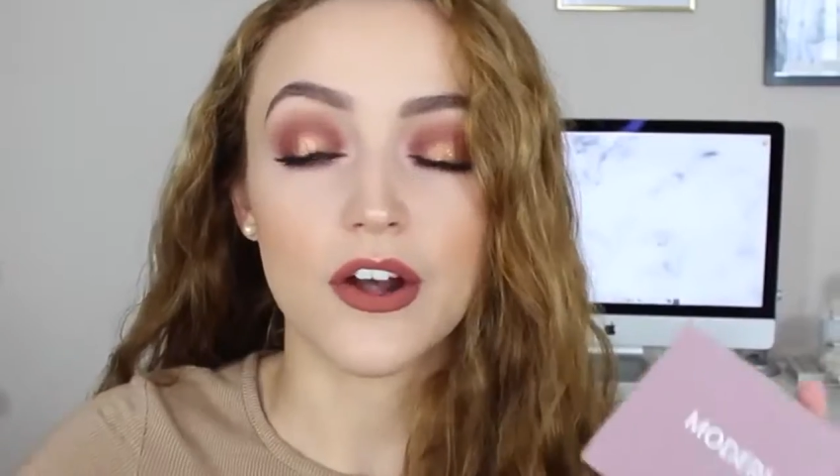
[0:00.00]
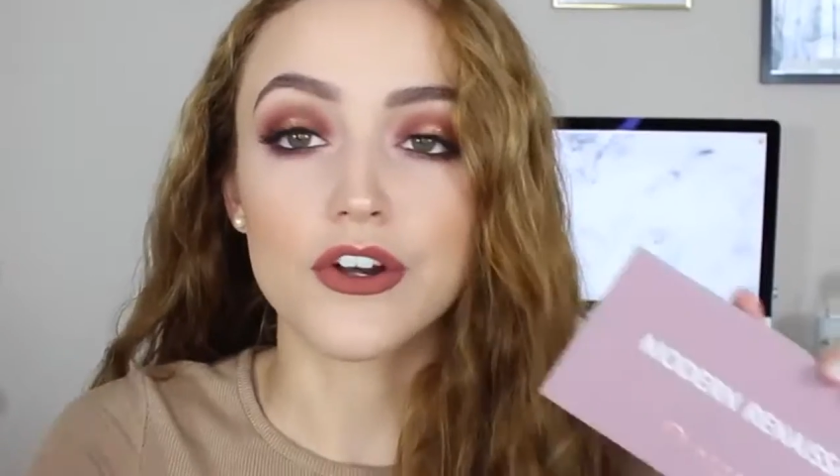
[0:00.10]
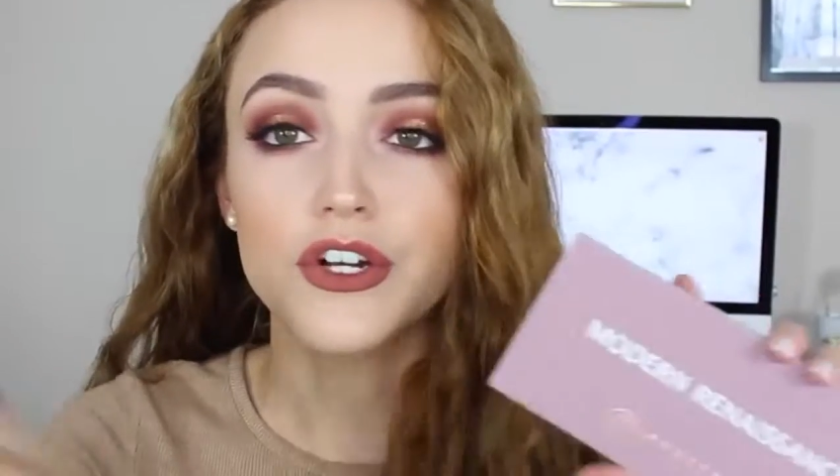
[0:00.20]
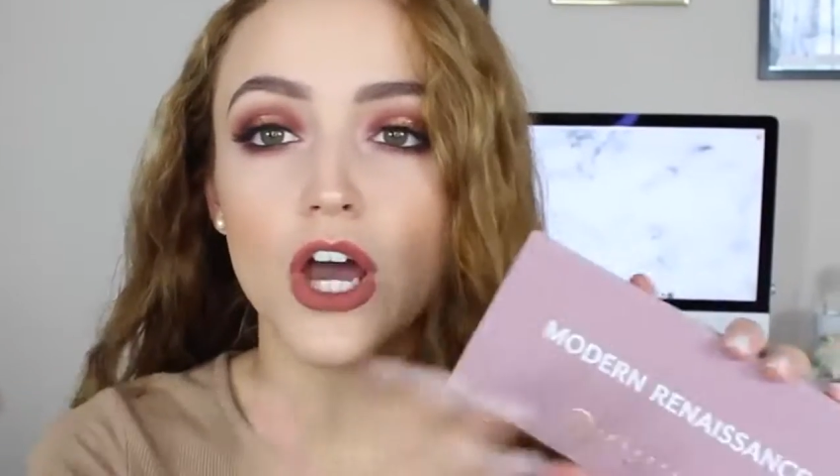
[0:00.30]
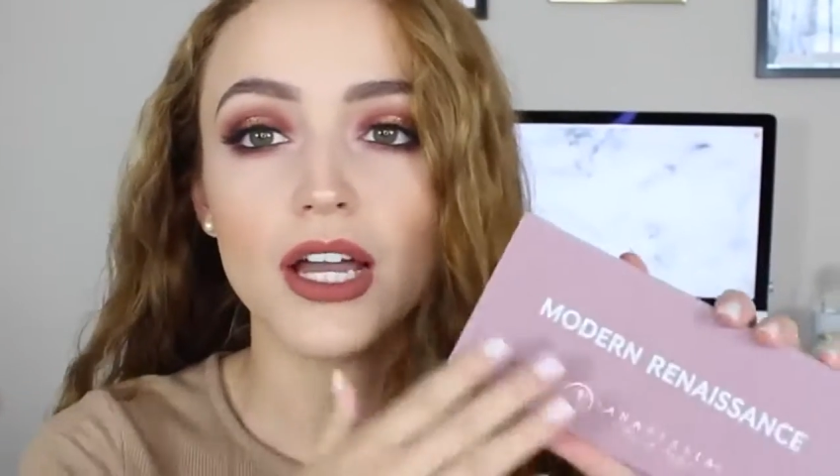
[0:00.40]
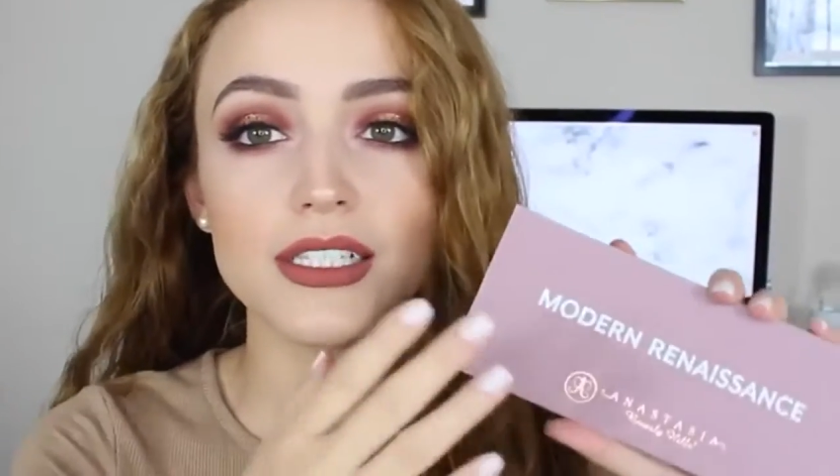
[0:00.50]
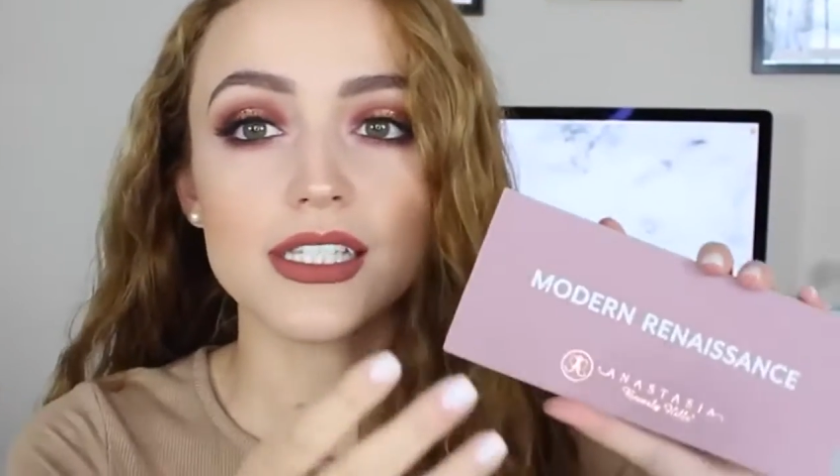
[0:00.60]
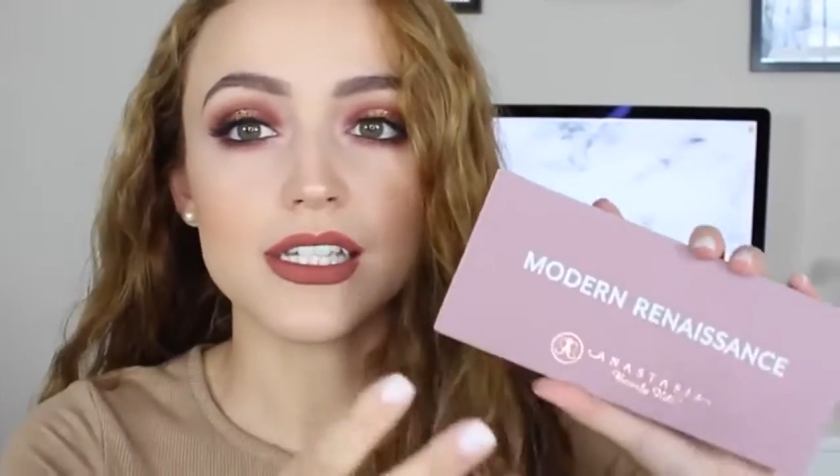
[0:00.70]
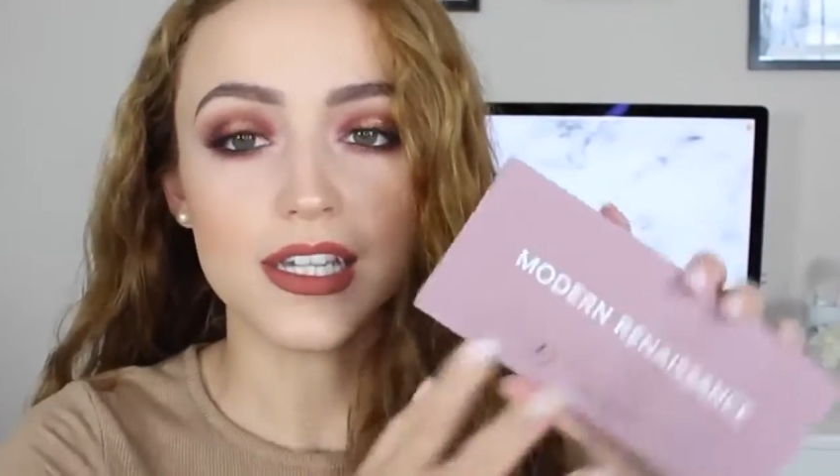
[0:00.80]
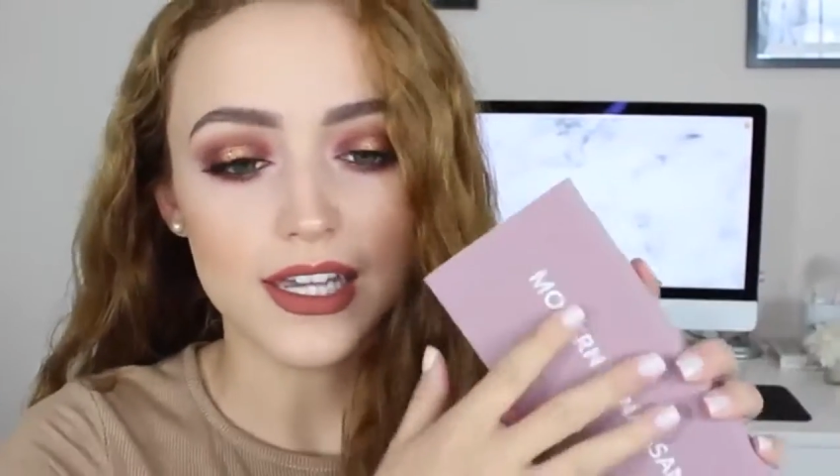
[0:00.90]
that are
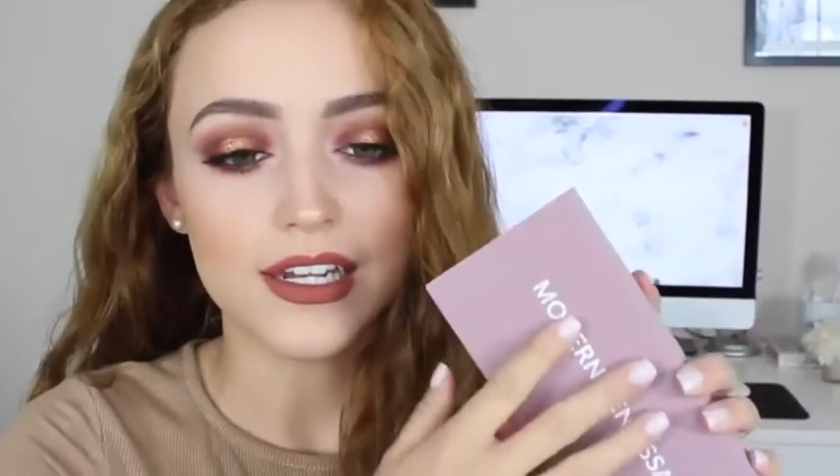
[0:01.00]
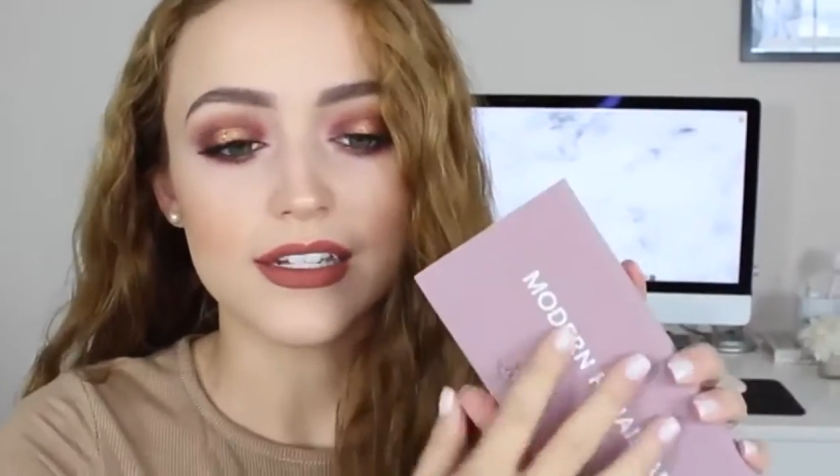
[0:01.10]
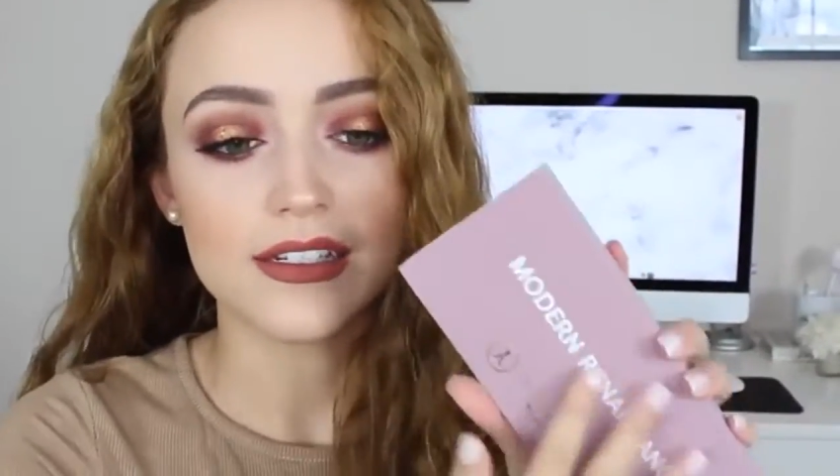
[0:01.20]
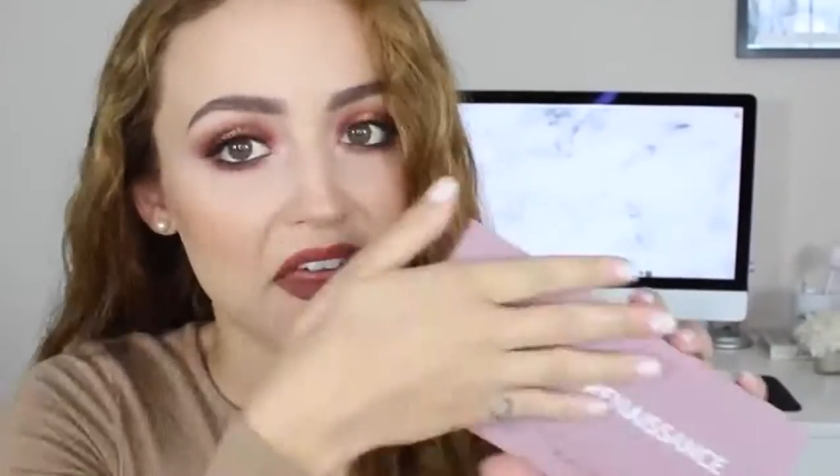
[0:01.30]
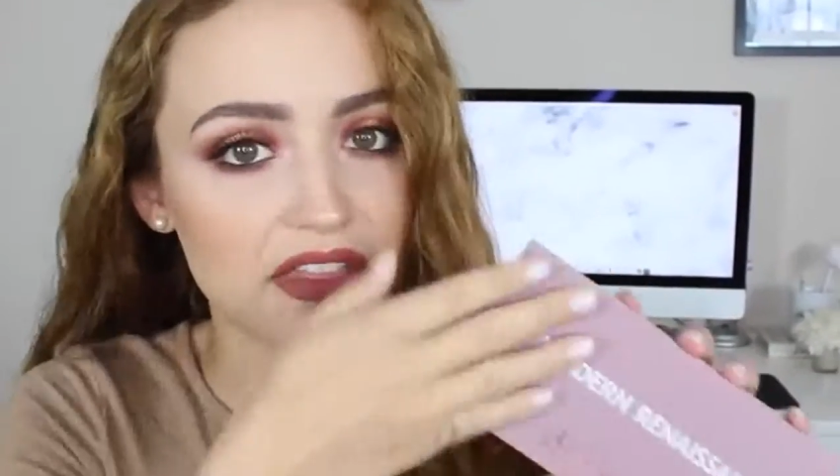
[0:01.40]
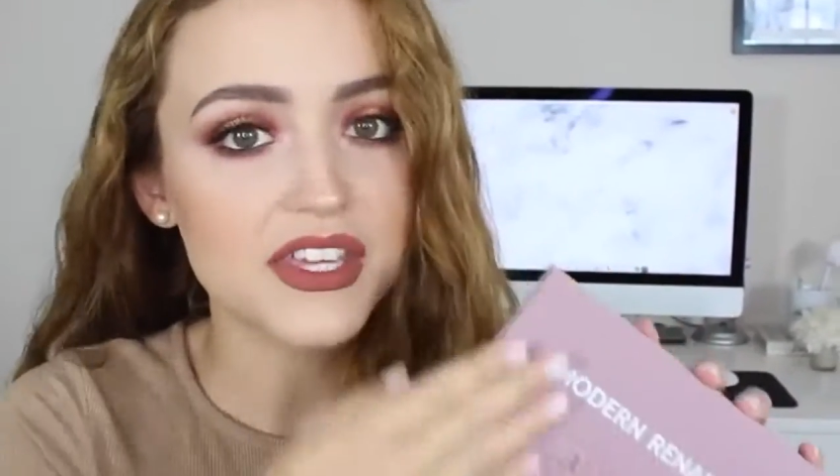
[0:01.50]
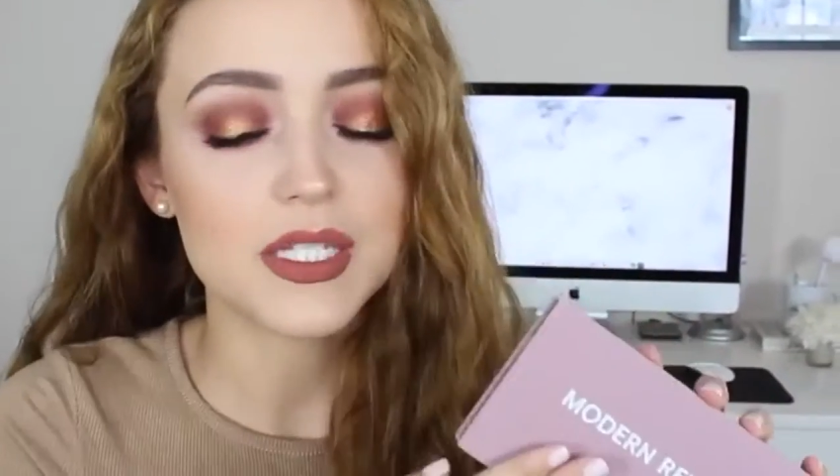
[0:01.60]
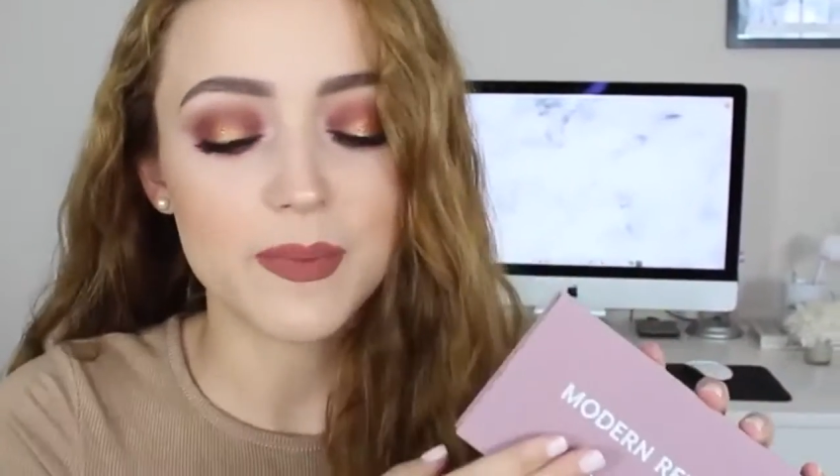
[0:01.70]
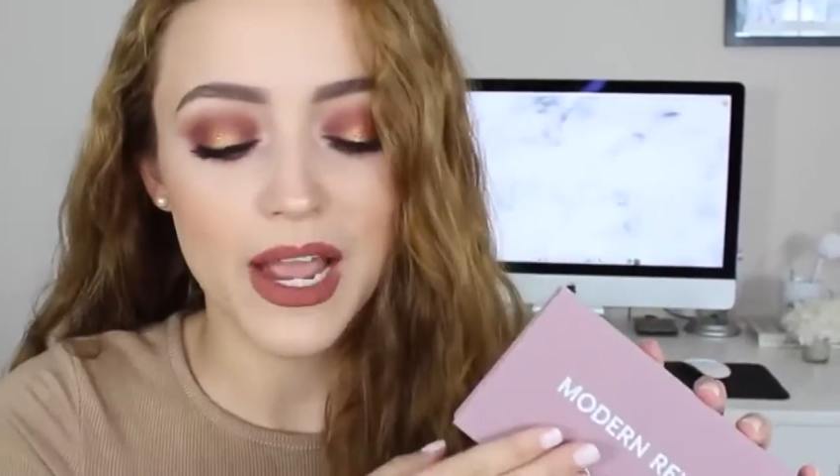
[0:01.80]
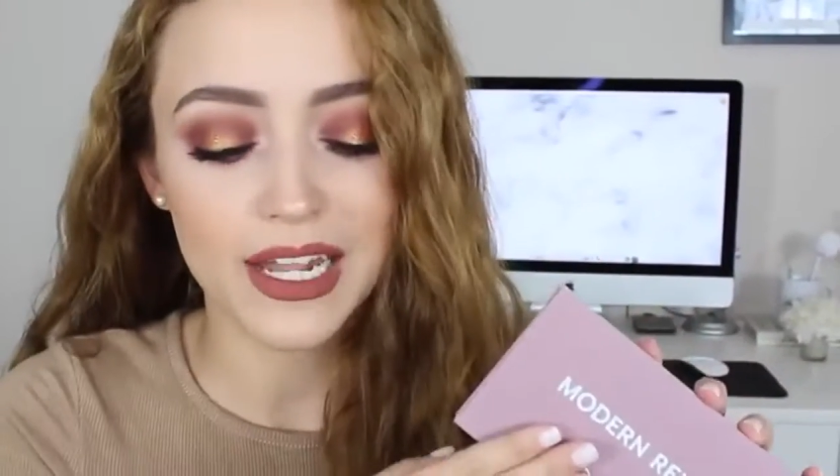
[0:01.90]
not in this